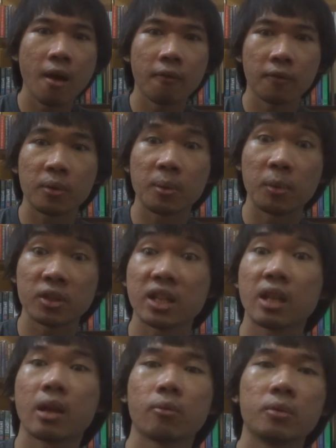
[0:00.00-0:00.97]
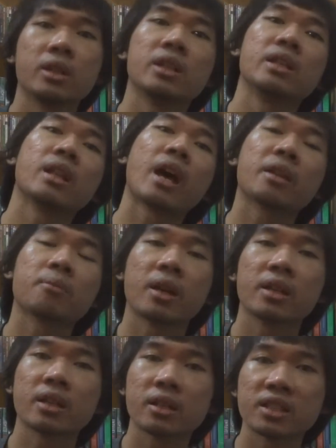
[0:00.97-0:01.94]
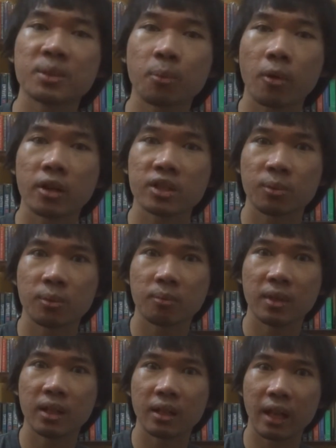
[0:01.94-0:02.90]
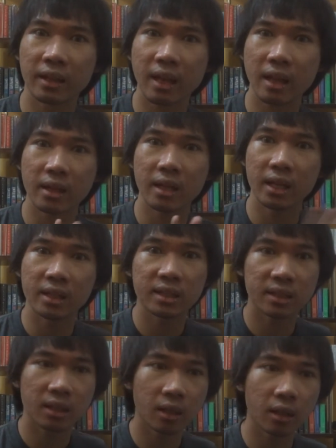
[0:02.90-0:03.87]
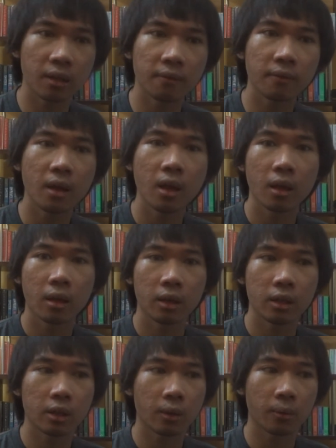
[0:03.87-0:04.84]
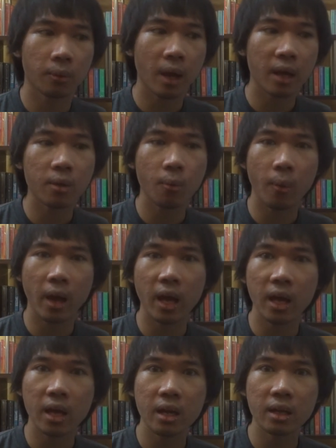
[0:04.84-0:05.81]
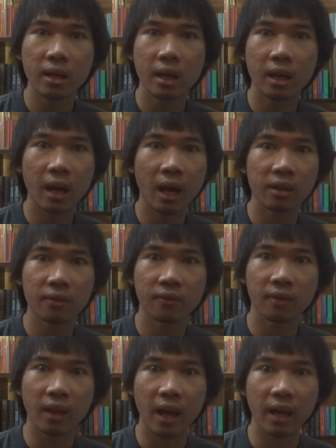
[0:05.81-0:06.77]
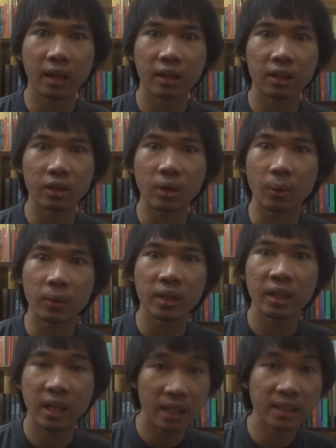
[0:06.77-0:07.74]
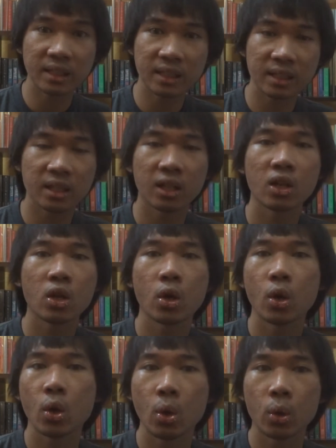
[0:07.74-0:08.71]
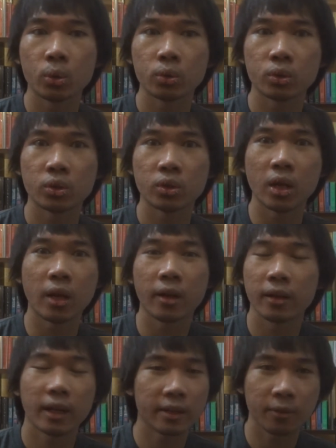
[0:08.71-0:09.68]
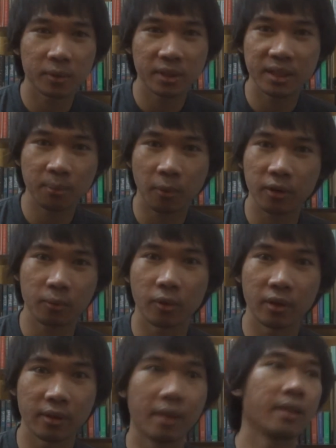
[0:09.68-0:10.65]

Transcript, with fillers: from the books that I really liked by Nicholas Sparks, would be like that insta-love. You know, right away they kind of like, you know, kissed. So there was this part where they